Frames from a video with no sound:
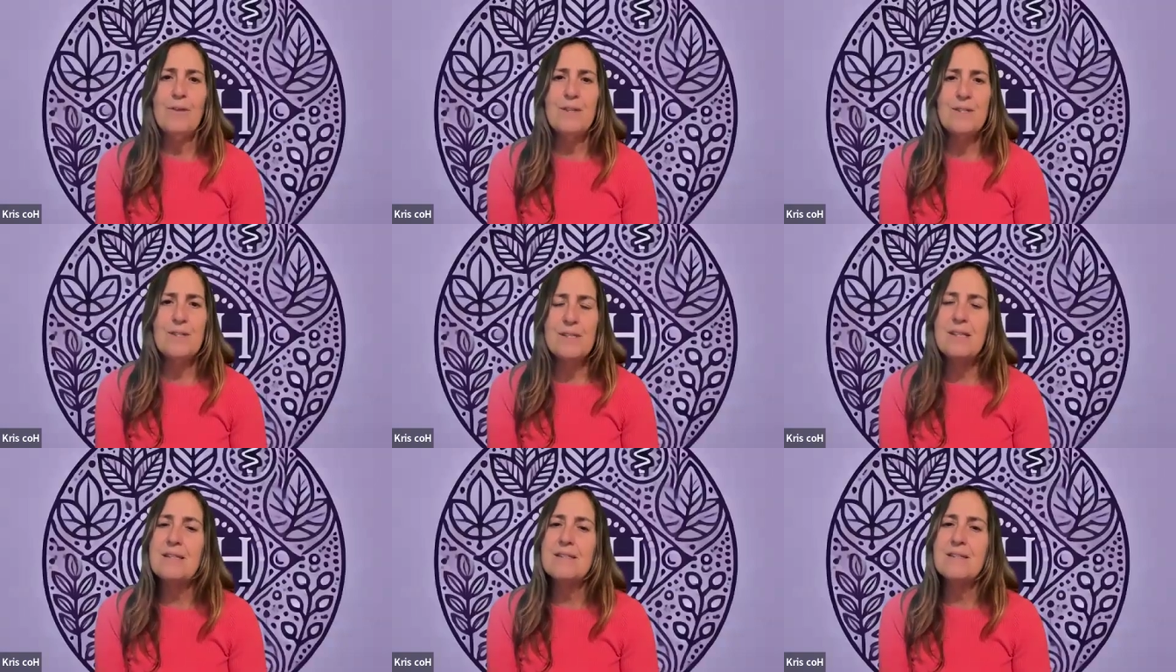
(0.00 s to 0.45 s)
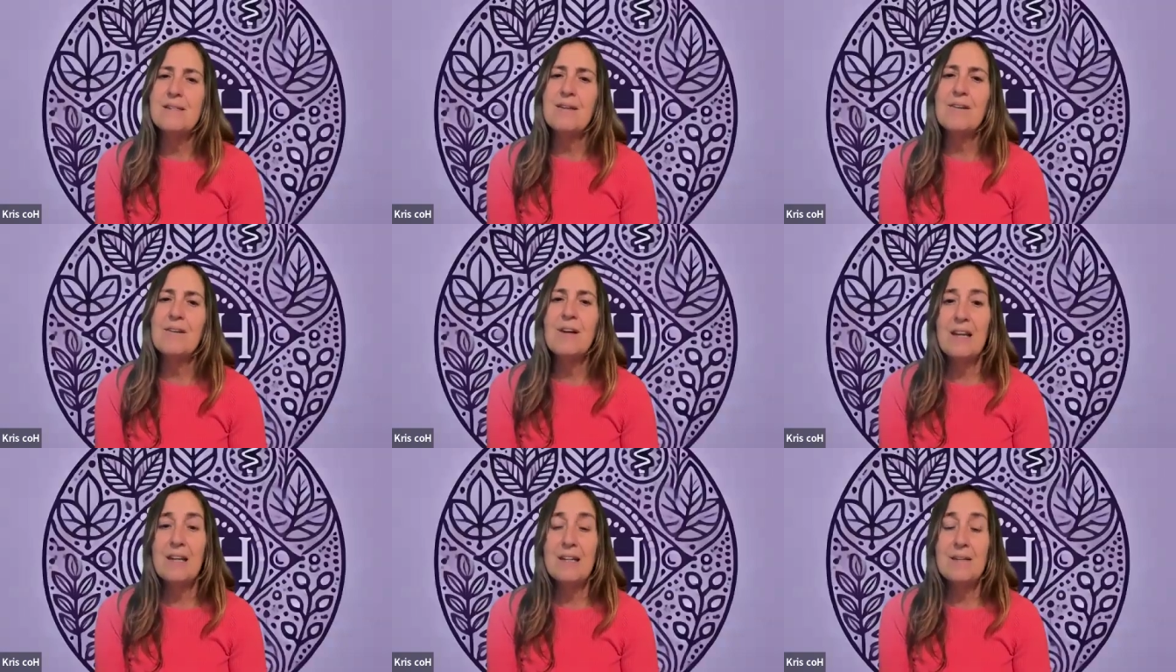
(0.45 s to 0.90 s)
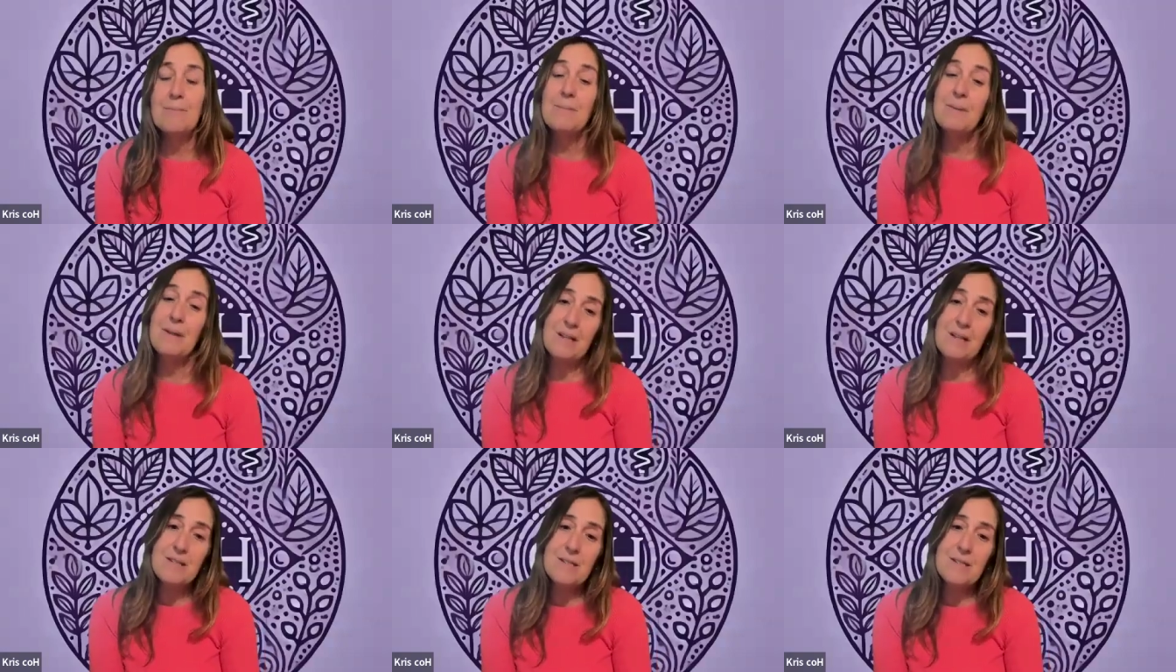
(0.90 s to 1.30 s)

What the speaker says: this season can be